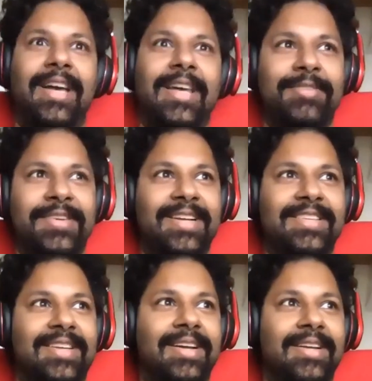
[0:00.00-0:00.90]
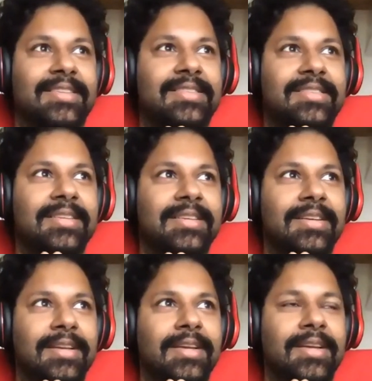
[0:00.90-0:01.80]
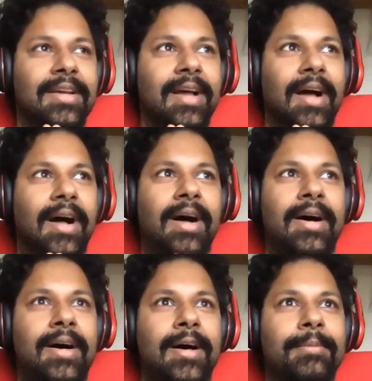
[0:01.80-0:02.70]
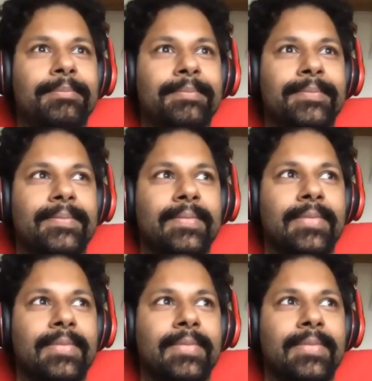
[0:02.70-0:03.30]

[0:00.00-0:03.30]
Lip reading: dying for data science? No.